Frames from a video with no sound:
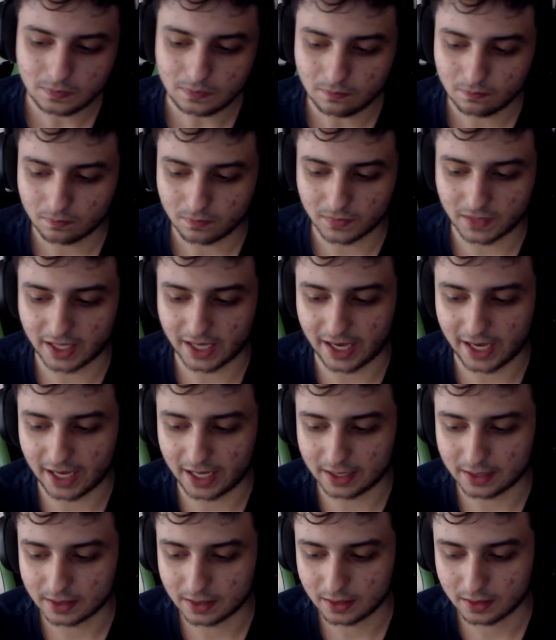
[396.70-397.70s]

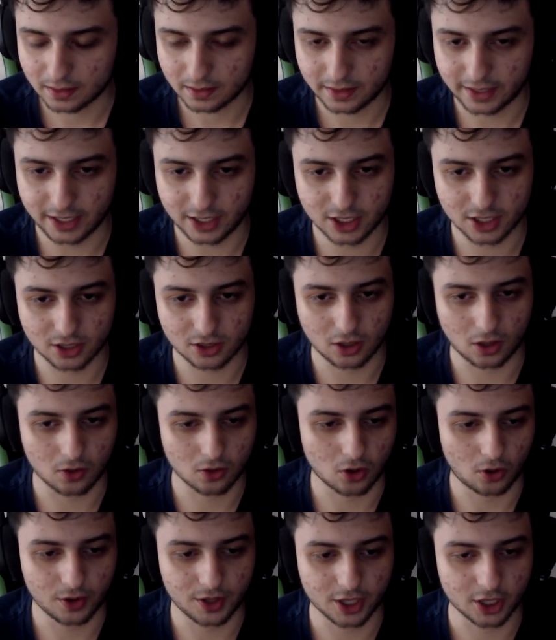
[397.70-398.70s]
that they just don't
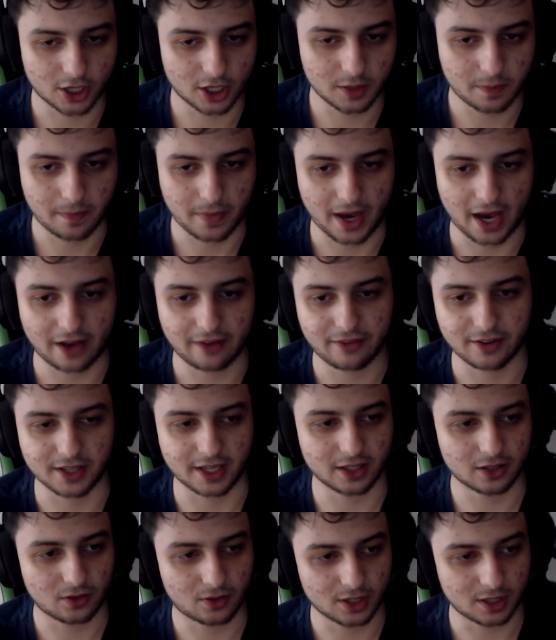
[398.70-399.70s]
go in a good path, and I
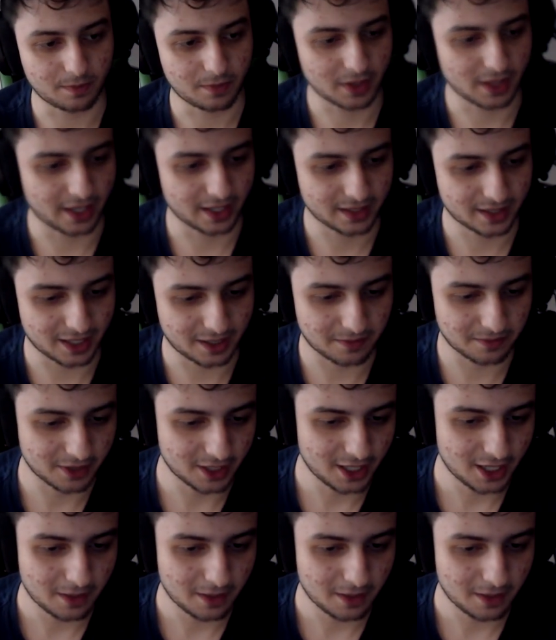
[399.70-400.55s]
don't want to be like them.